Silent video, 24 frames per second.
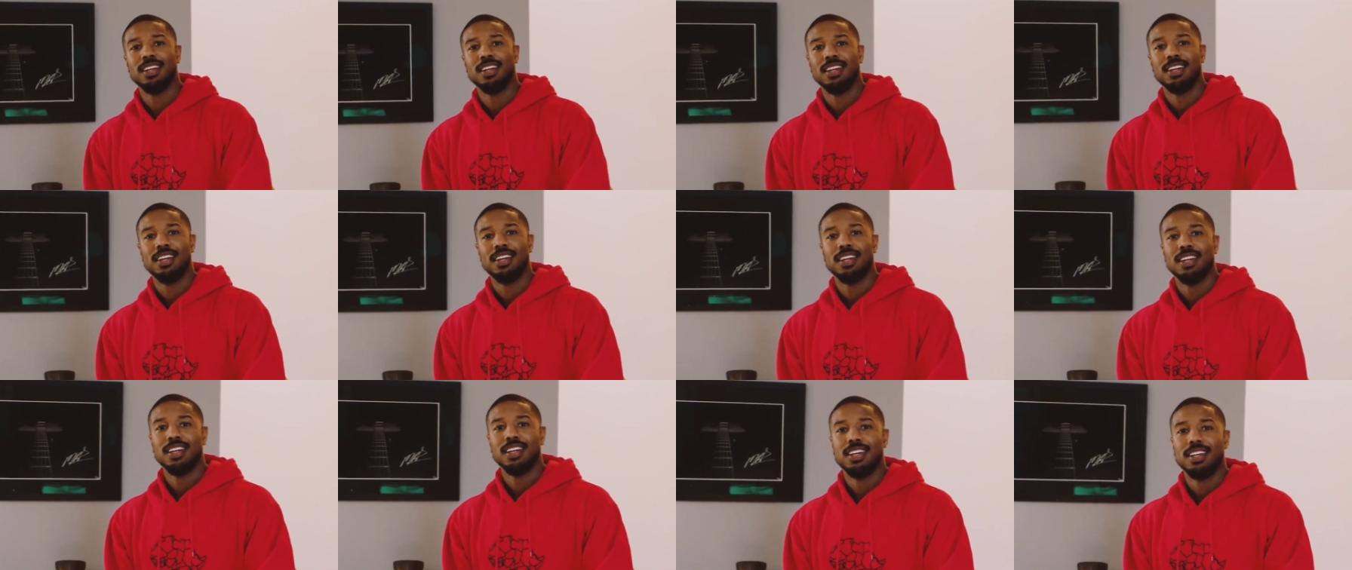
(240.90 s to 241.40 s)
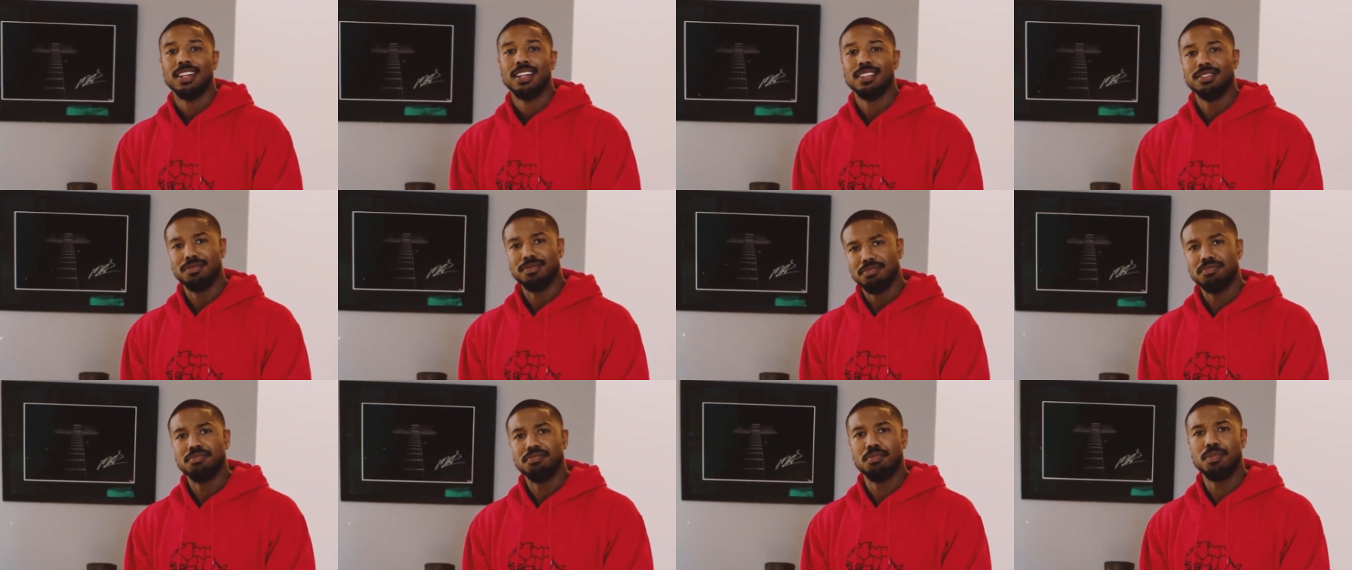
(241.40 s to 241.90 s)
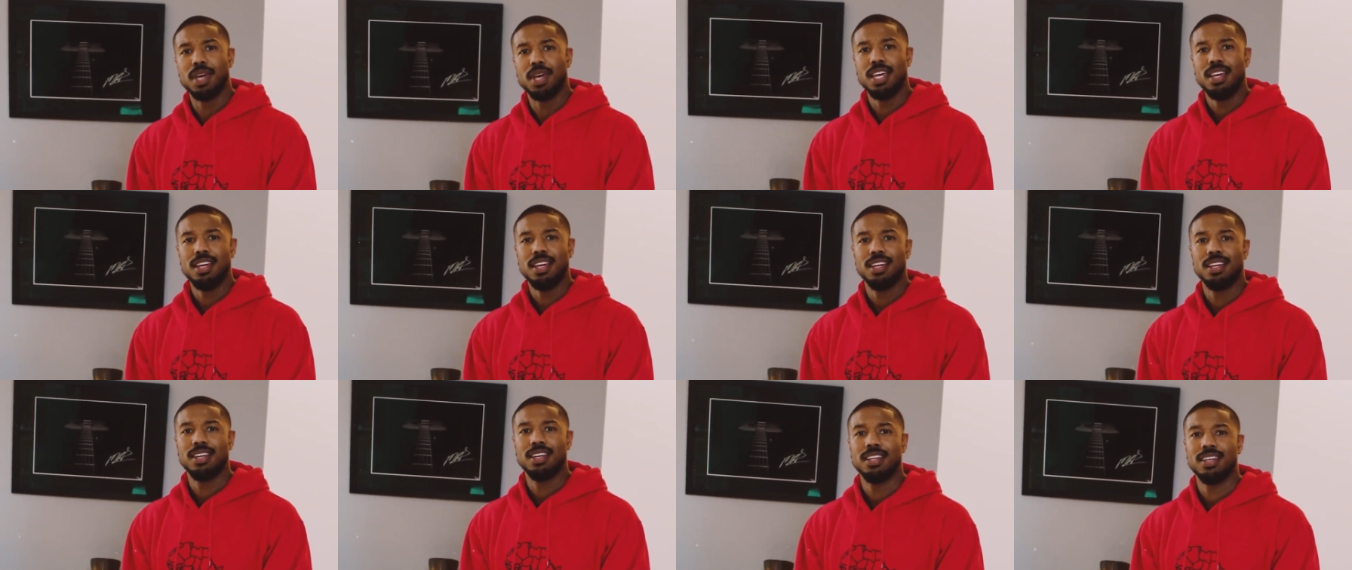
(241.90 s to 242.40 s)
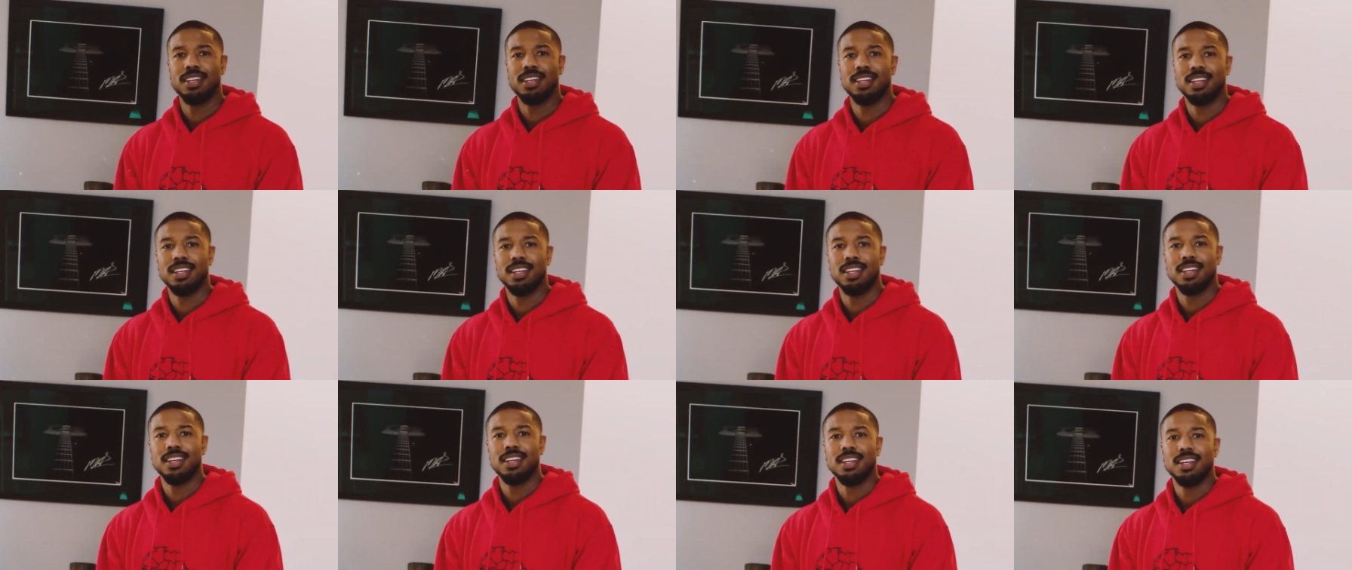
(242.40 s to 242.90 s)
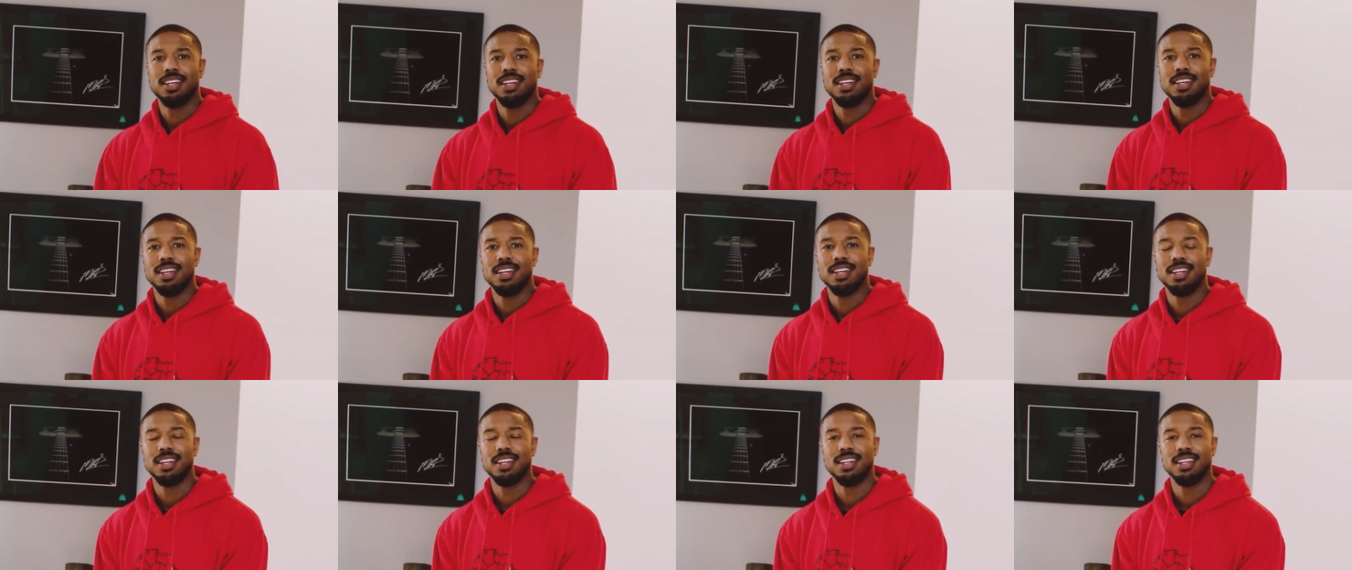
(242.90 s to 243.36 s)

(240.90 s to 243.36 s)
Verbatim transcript: We don't know yet what character Jordan will play,